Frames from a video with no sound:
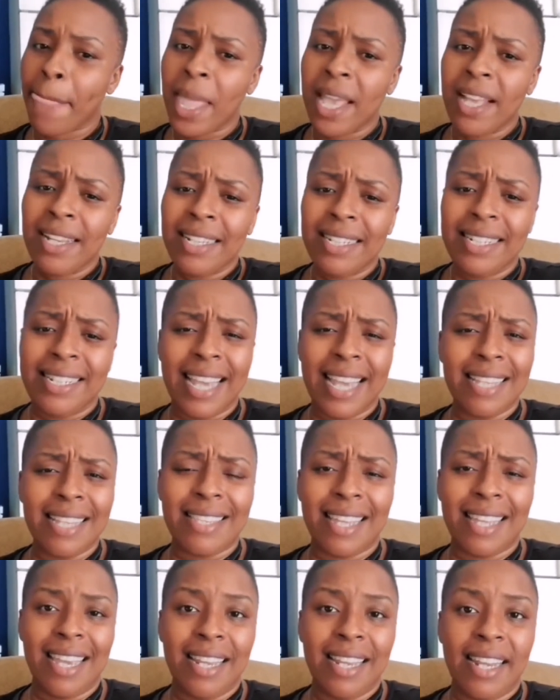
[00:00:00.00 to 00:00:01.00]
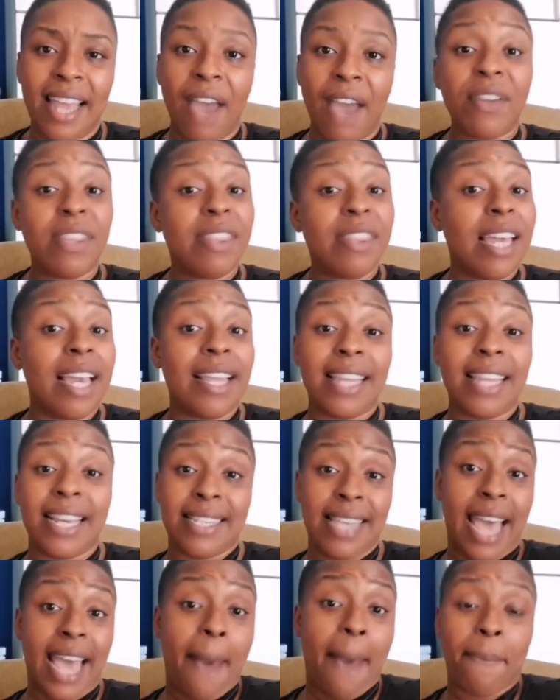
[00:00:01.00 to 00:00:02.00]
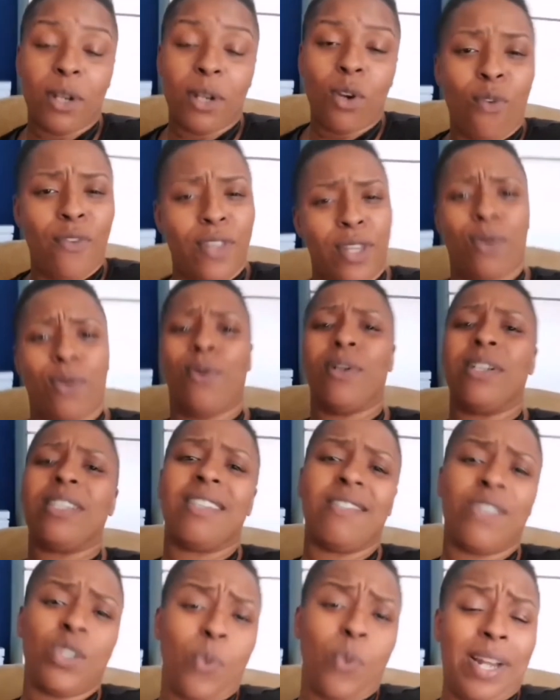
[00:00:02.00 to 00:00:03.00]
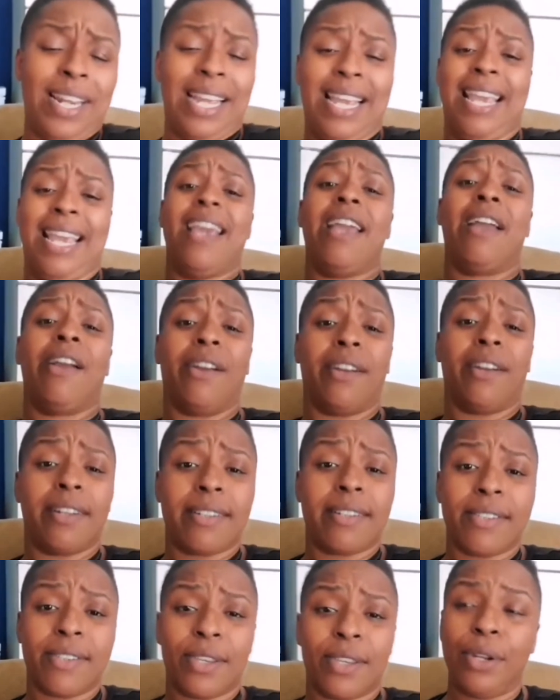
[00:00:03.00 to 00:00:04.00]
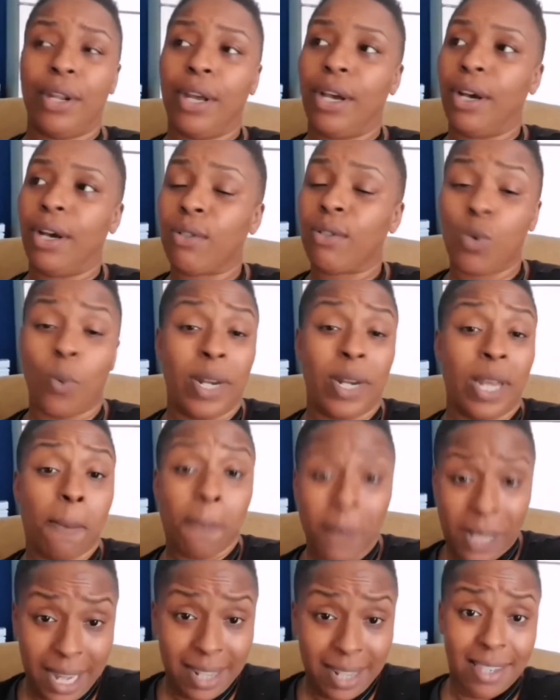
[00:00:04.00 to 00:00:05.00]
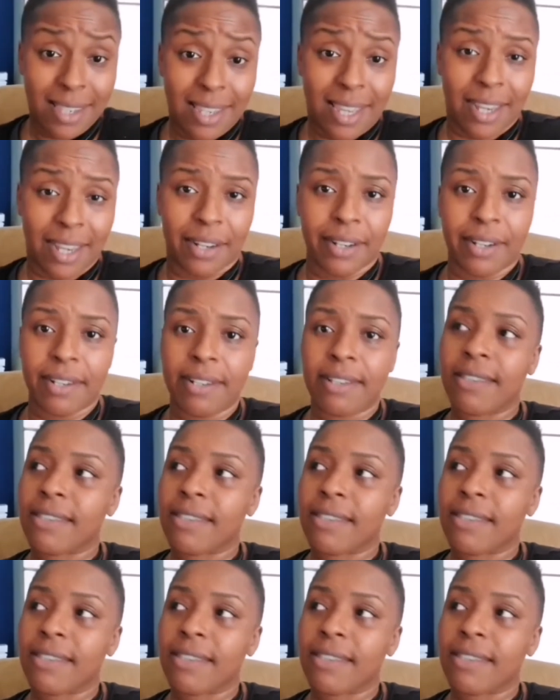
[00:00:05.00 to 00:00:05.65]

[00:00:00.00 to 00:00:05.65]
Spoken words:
just in everything that's happened over the course of 20 years, 20 plus years.